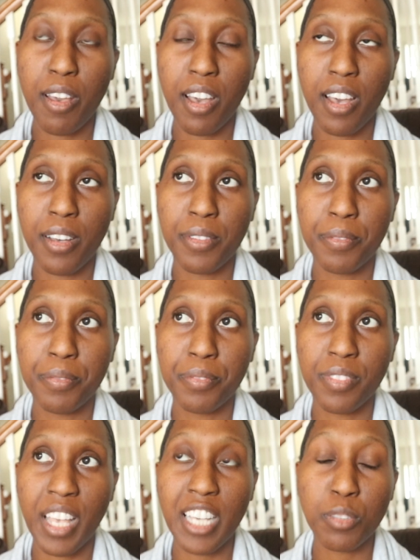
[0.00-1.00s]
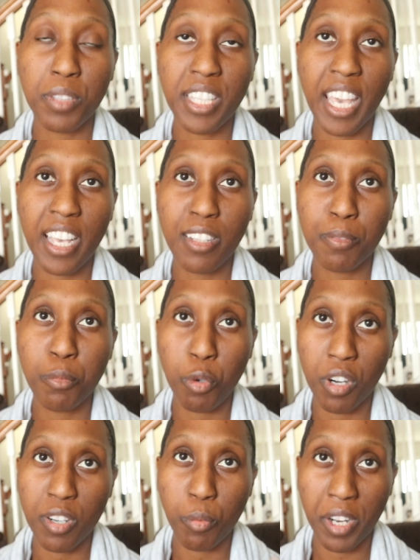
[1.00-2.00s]
um, as we gain
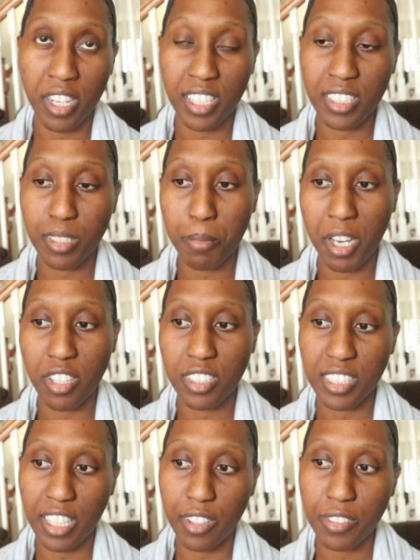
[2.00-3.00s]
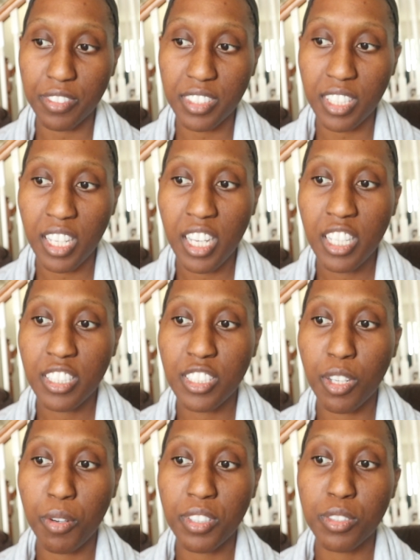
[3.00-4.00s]
more awareness about ourselves.
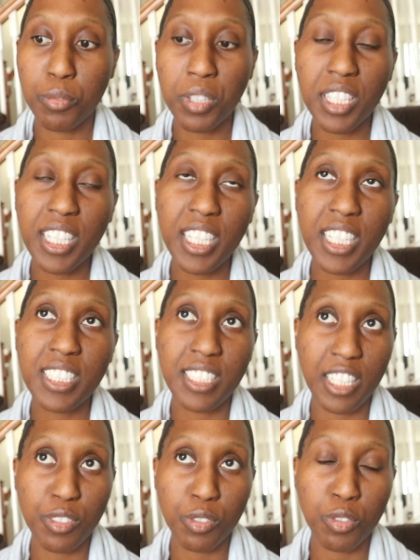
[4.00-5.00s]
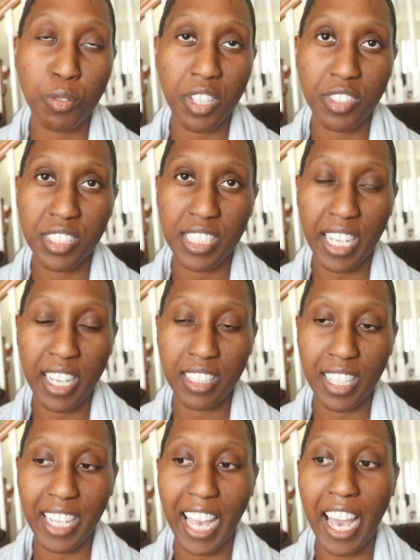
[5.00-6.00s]
So it's really essential to understand like